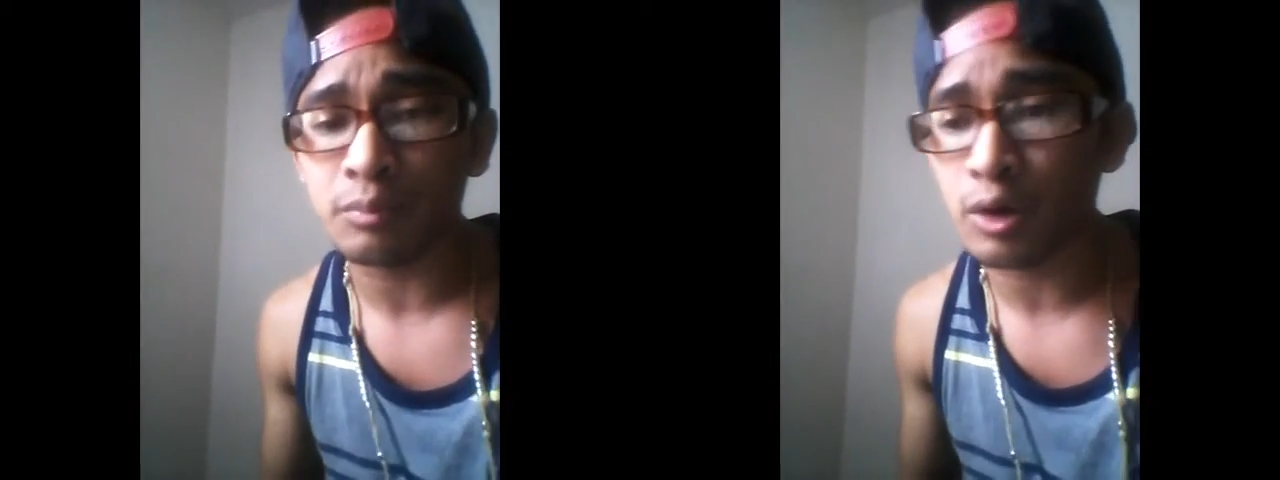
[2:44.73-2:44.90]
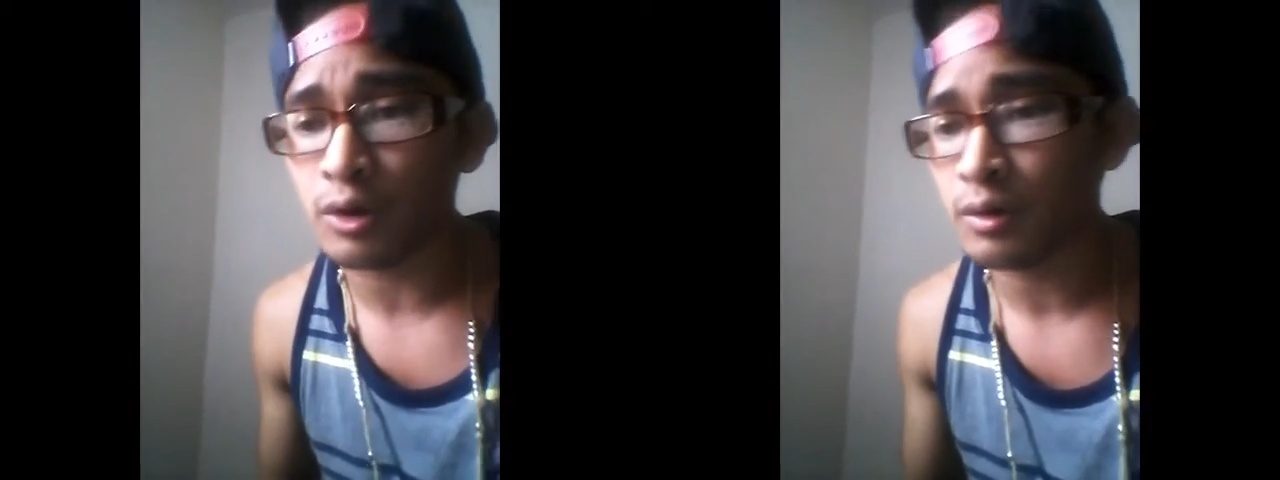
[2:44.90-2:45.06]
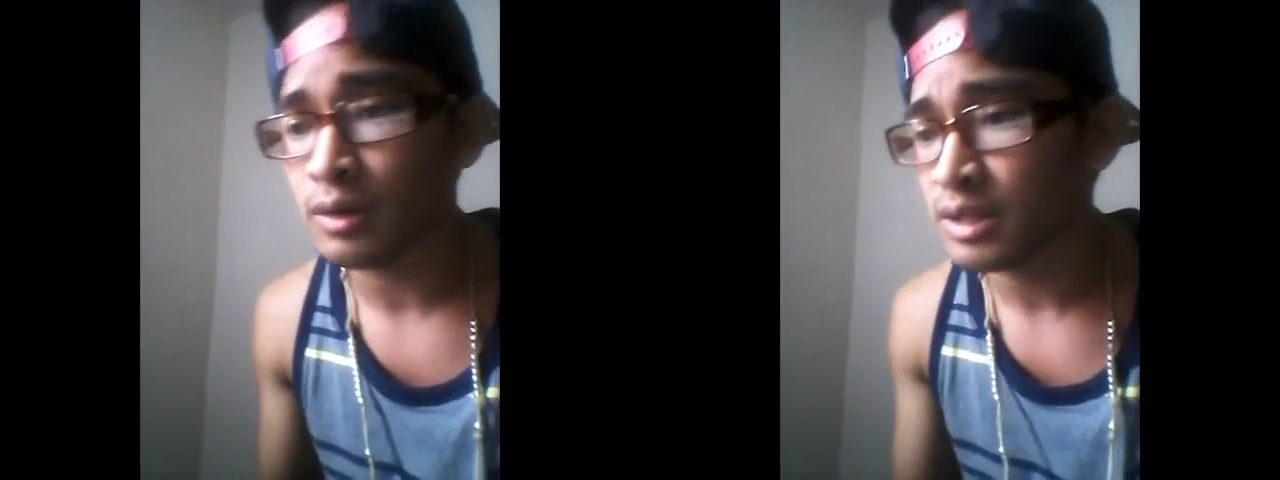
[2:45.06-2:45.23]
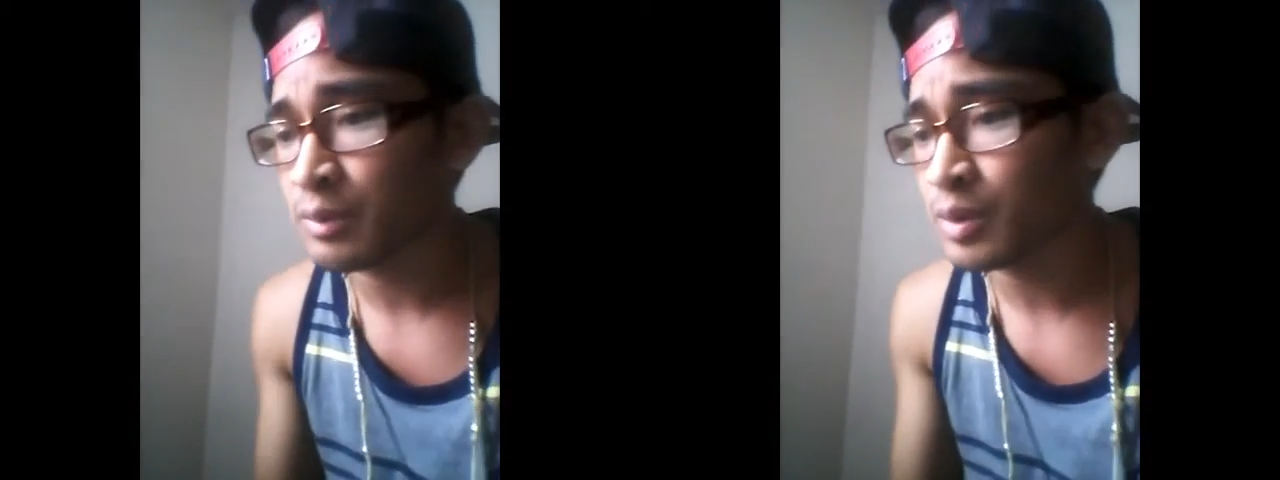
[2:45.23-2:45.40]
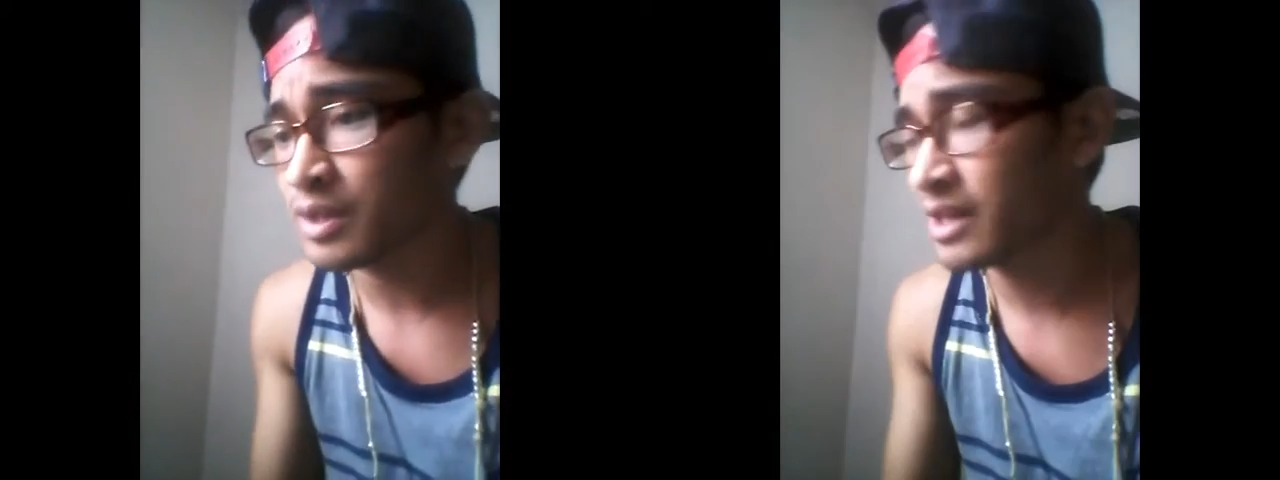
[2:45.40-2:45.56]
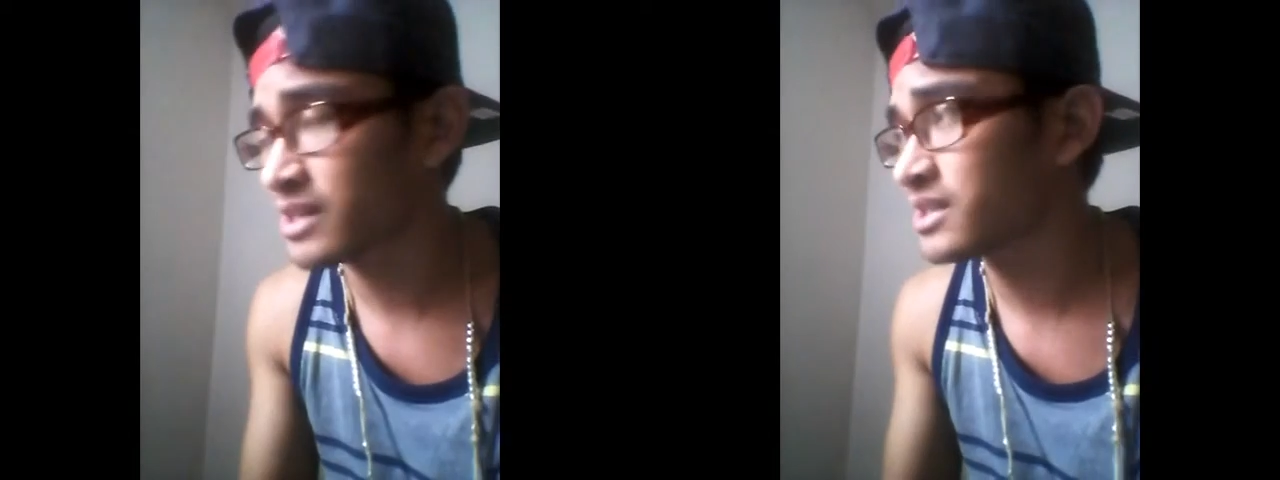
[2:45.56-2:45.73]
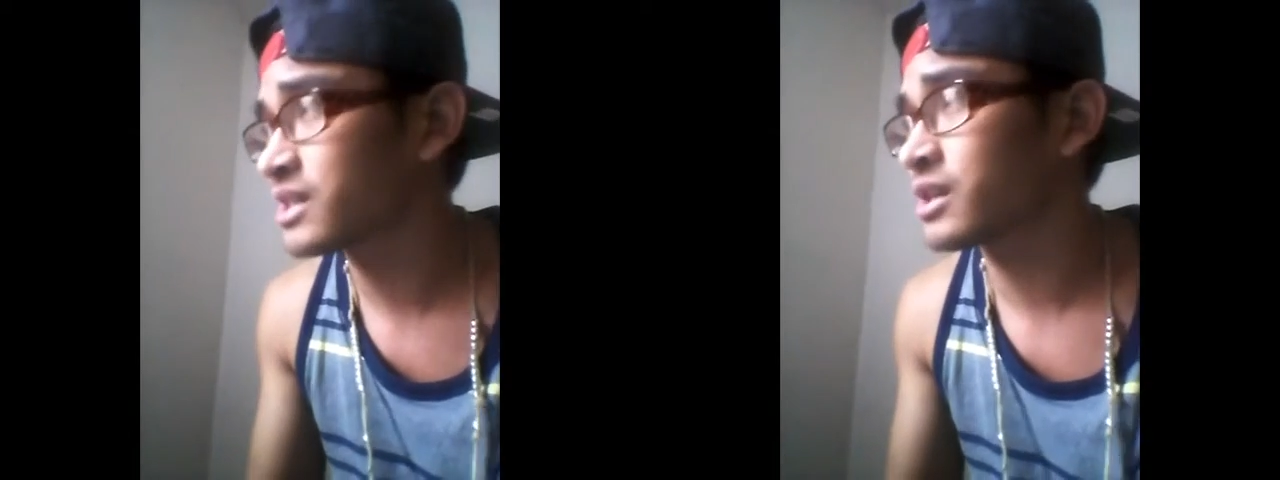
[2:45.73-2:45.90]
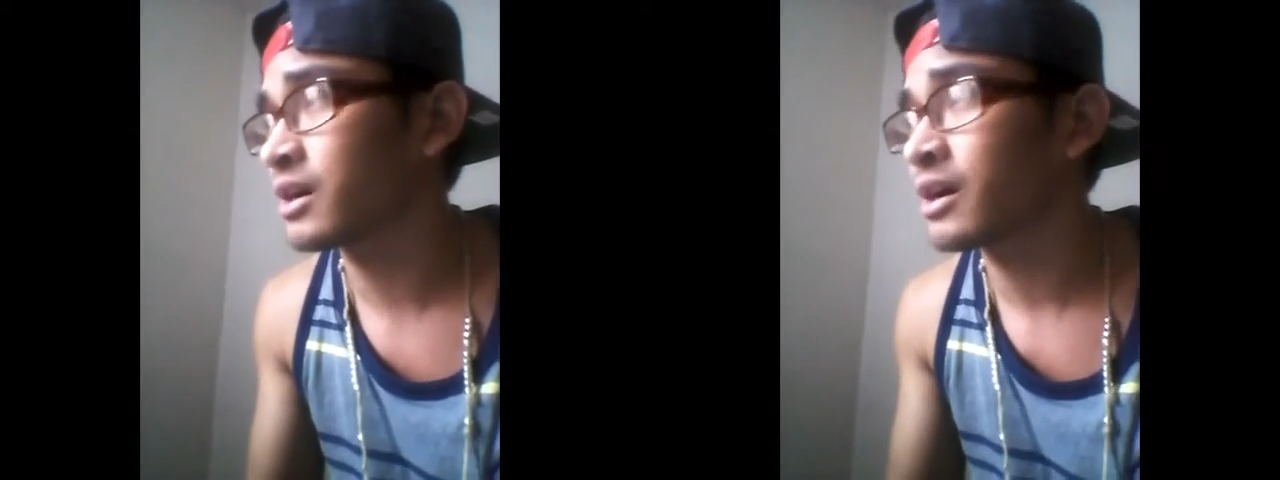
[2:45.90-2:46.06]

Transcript: No, think that I see ya,